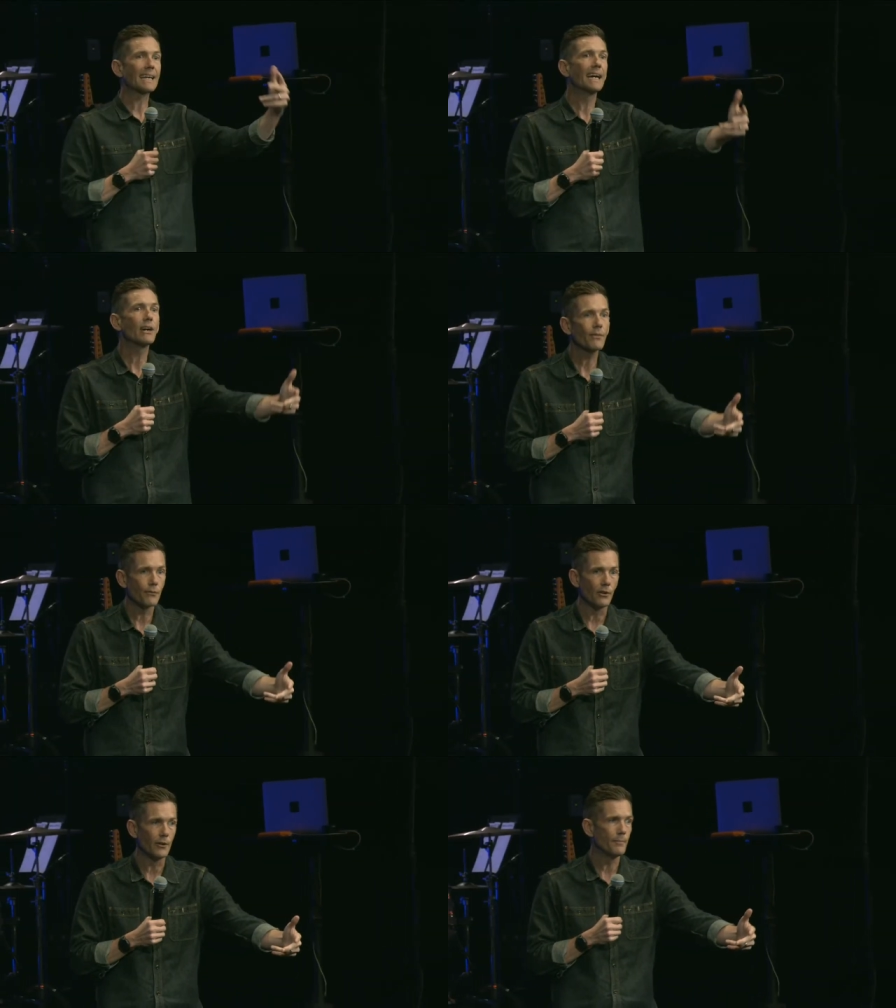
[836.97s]

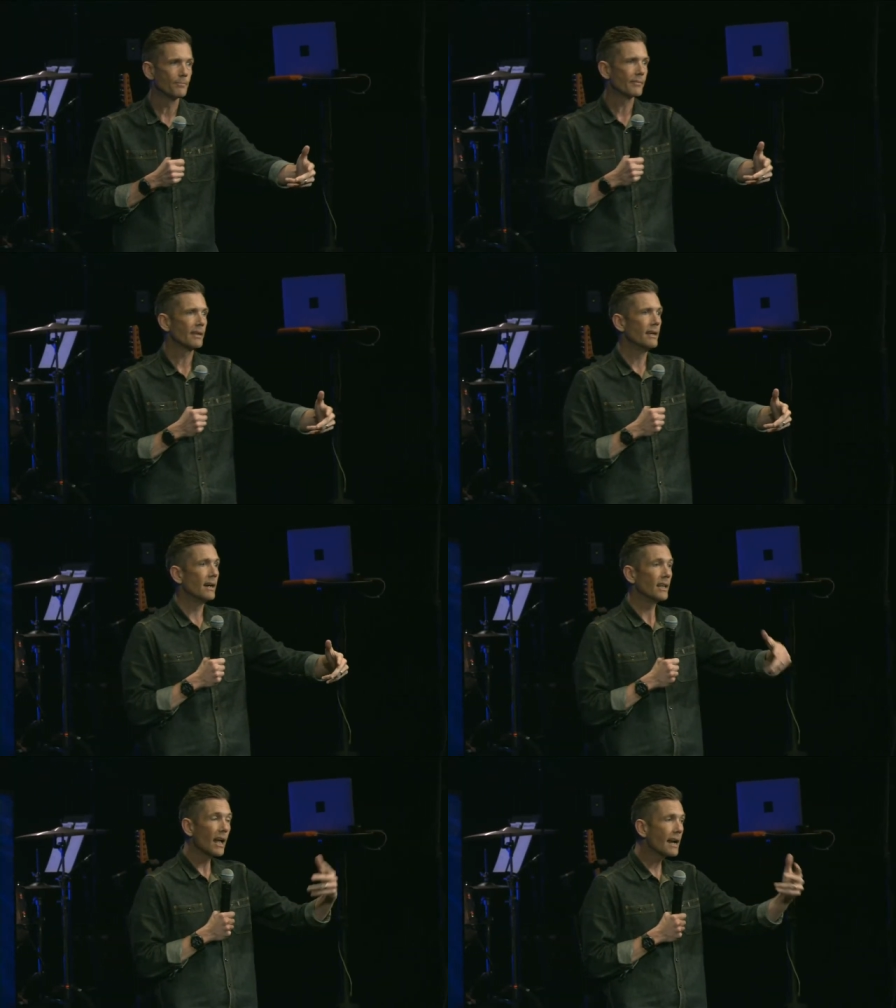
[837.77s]
careful,
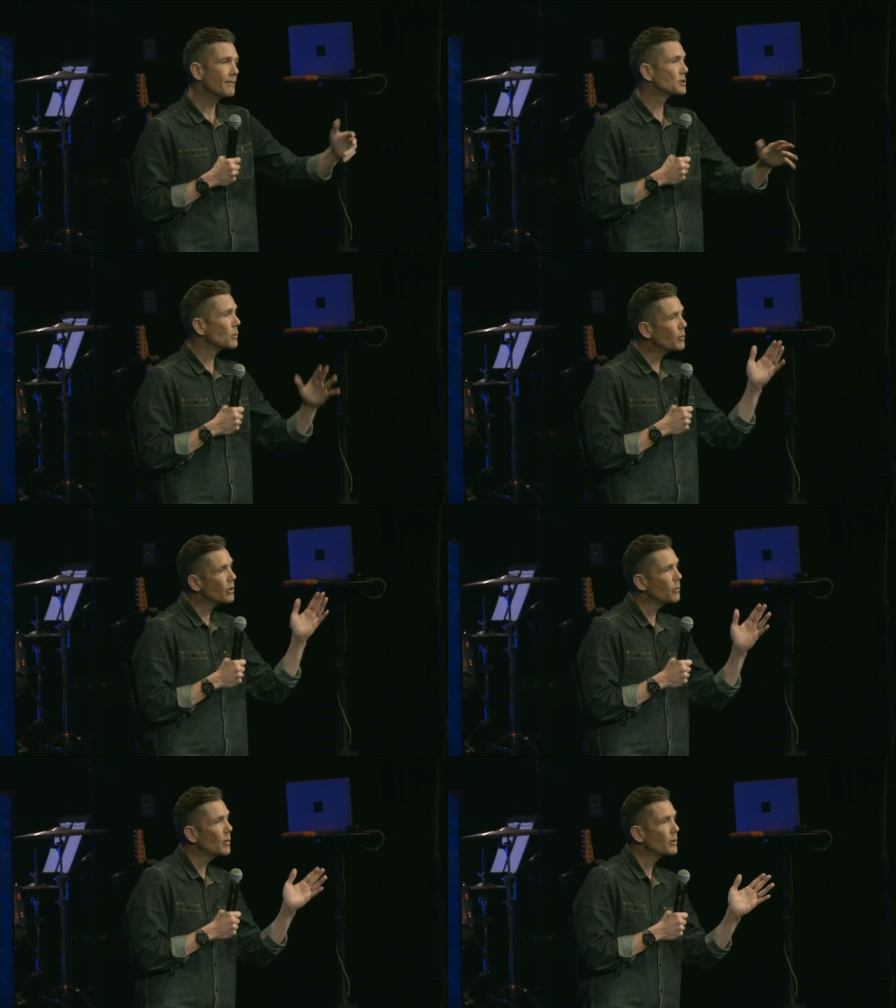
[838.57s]
a lot of us, when we're,
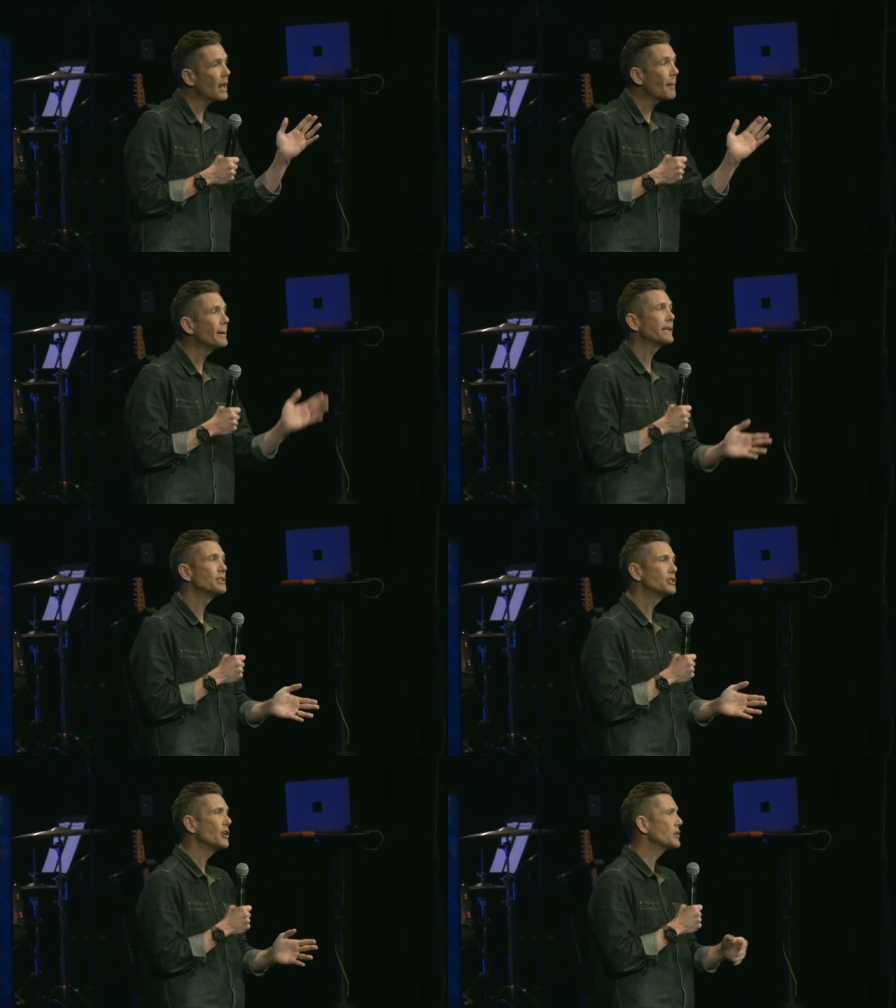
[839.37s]
when we're not making
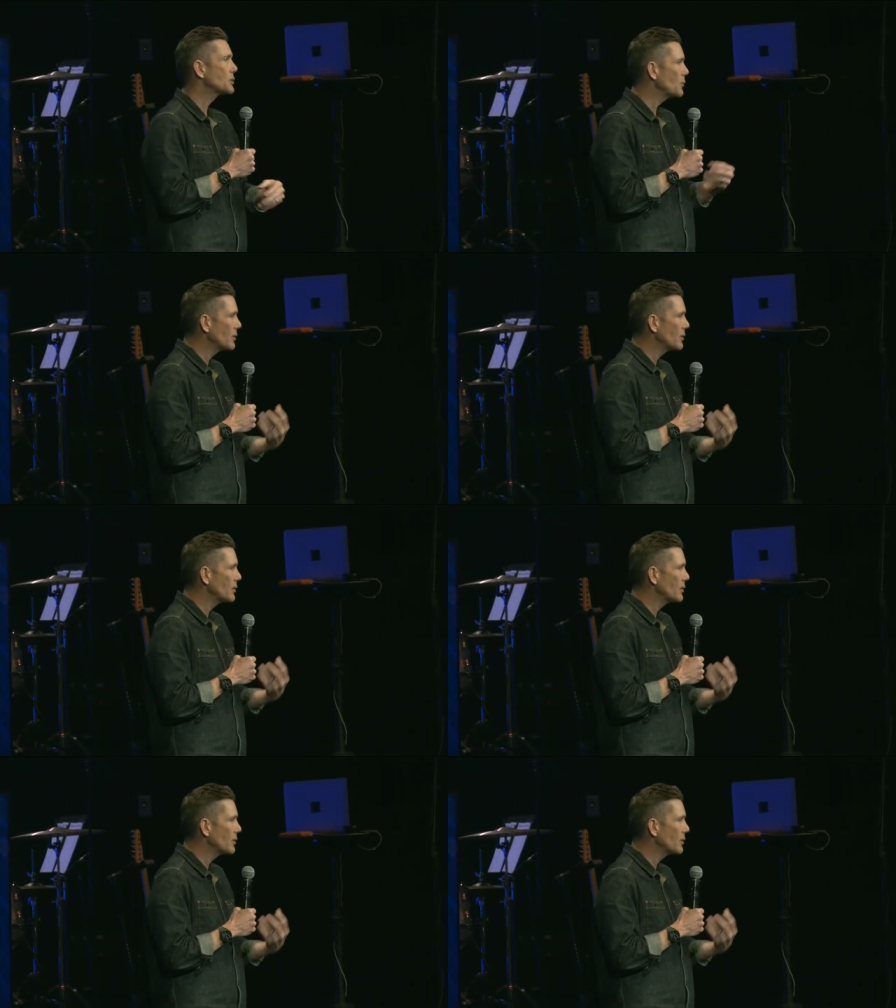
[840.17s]
jokes, when we're